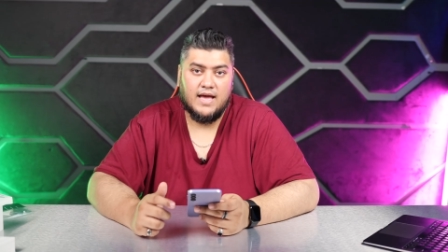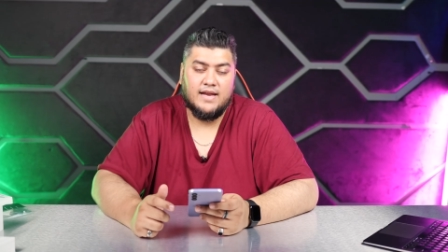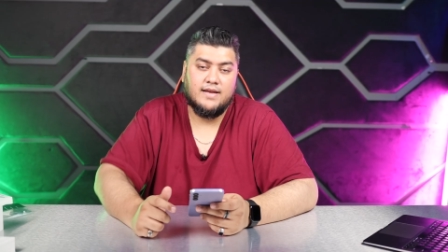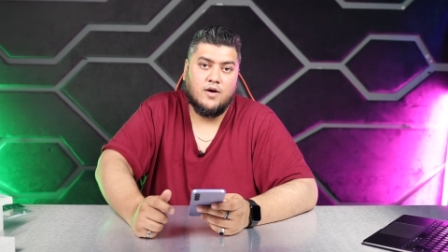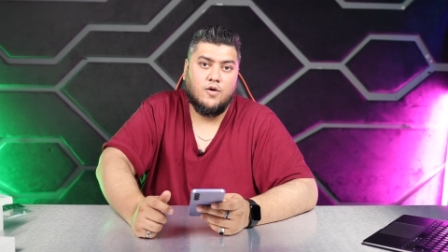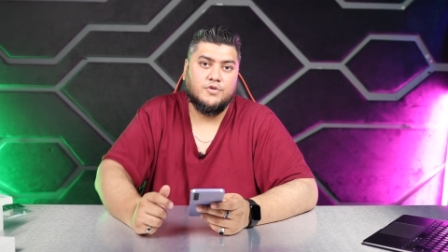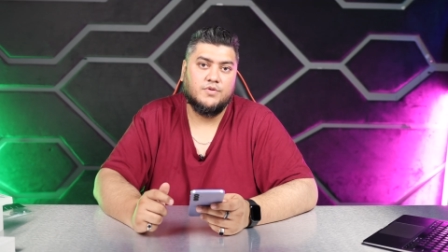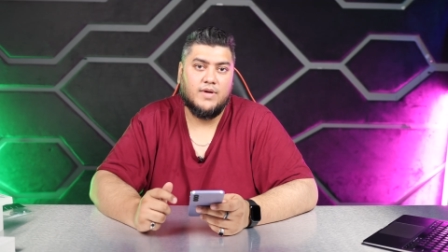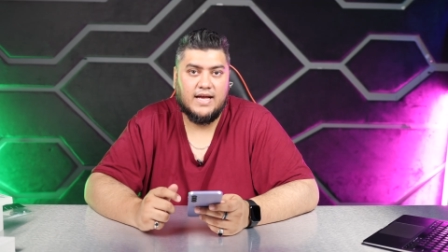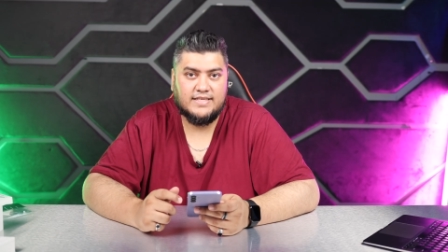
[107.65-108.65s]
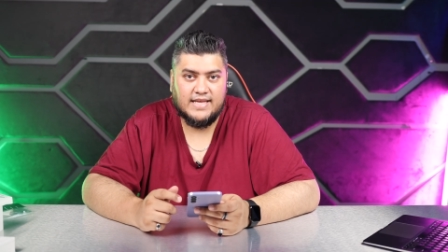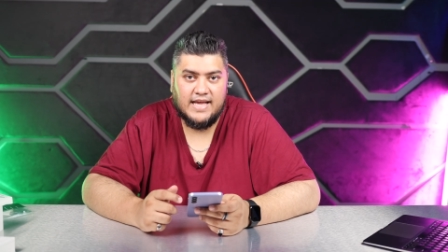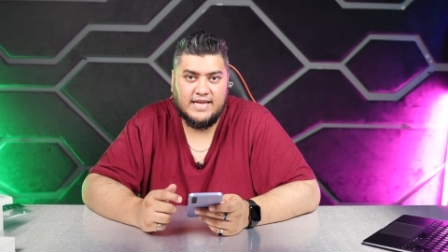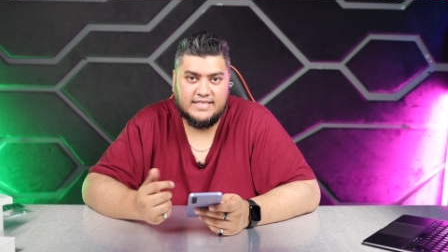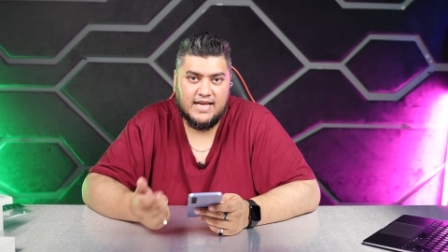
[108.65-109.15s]
and it now also has
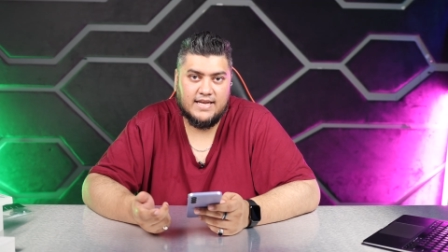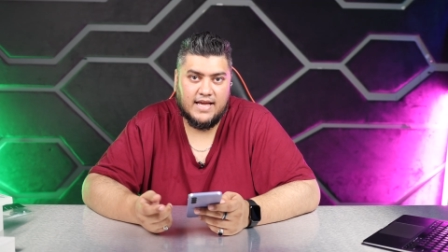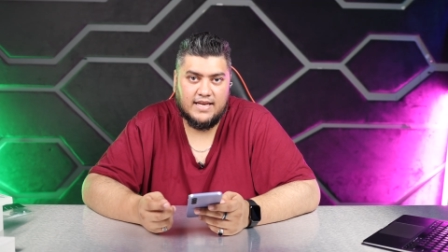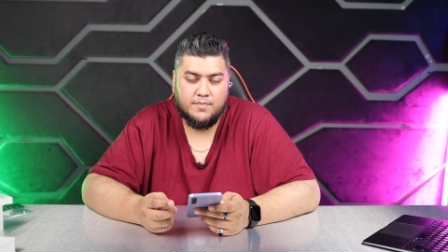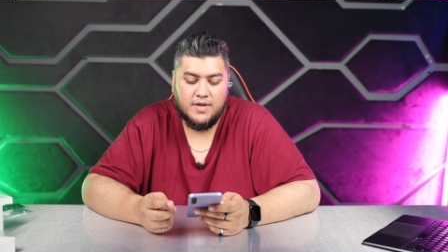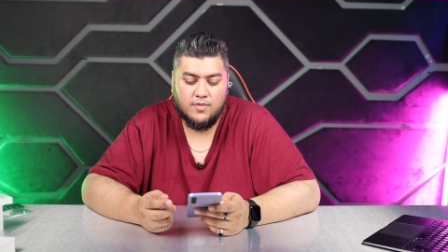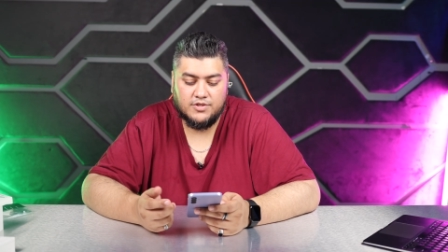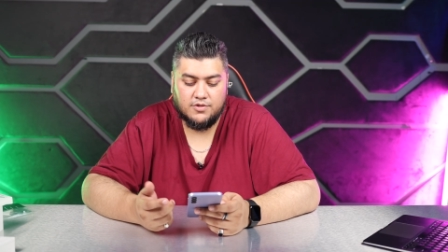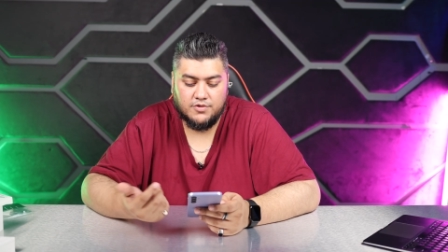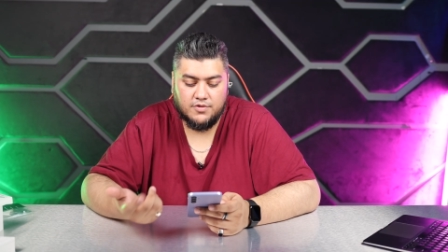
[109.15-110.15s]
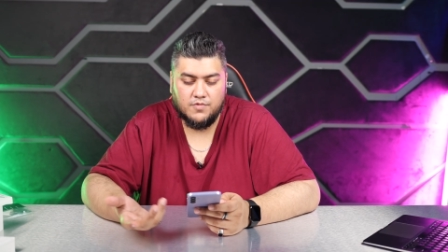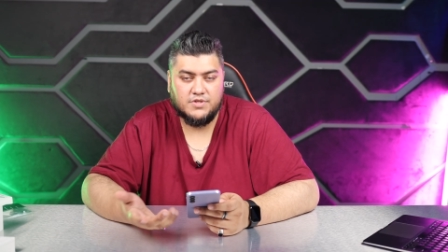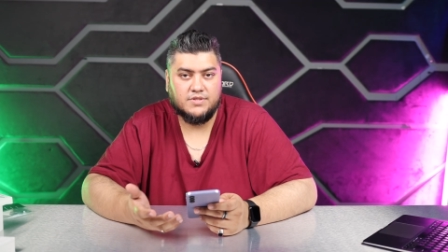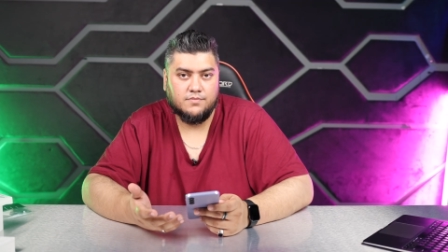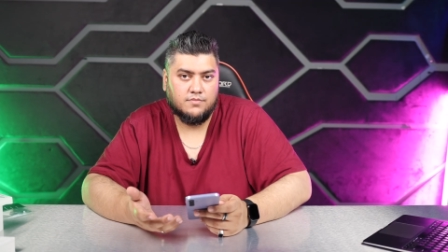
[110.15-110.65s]
a 1080p resolution,
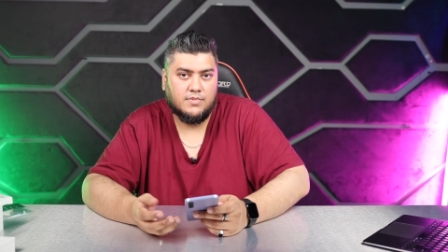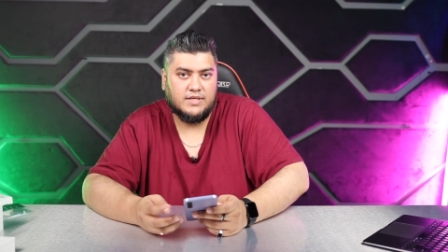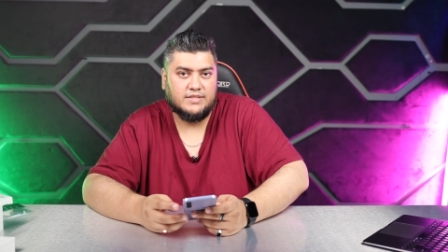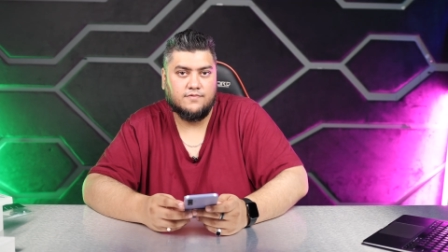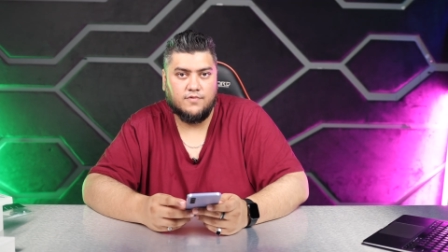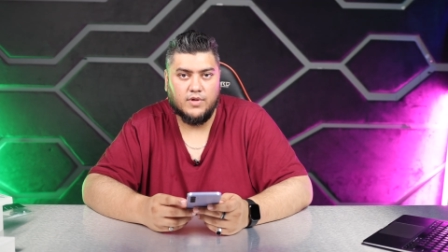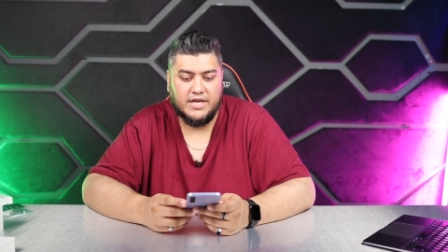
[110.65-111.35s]
which is full